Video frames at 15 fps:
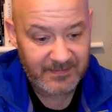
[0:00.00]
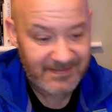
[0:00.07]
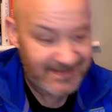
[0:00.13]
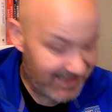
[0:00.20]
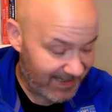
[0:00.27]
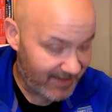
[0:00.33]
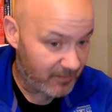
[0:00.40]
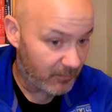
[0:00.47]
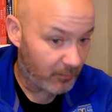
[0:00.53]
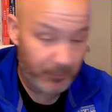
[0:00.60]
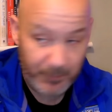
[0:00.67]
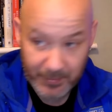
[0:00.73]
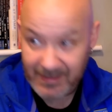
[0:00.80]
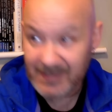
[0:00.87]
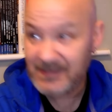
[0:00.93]
Tackle,
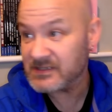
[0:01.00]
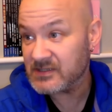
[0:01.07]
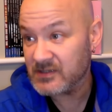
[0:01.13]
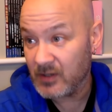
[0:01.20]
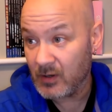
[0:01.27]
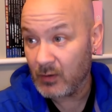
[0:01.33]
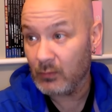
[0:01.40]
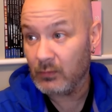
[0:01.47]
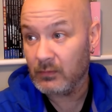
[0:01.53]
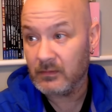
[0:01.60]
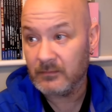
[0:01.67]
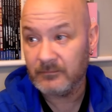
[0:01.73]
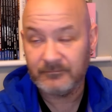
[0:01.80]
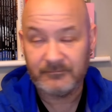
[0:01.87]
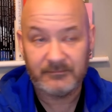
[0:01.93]
pass, goal.
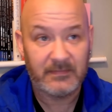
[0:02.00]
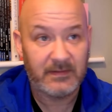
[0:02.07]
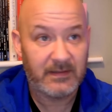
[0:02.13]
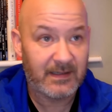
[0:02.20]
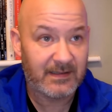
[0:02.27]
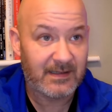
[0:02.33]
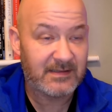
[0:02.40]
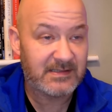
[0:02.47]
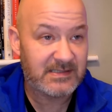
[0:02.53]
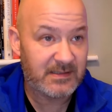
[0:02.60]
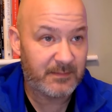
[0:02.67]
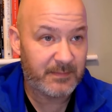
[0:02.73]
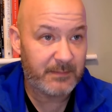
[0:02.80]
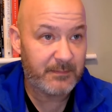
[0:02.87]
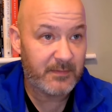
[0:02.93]
I'd like to see
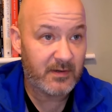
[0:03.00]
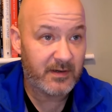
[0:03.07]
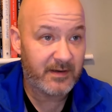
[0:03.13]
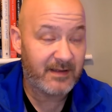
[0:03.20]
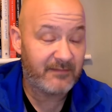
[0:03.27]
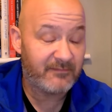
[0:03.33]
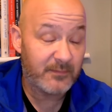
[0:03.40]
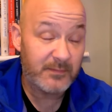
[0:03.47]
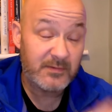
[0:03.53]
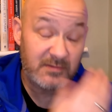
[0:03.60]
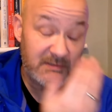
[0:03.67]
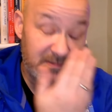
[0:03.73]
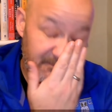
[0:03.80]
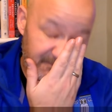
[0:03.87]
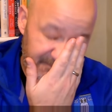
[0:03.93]
a bit more of that from us.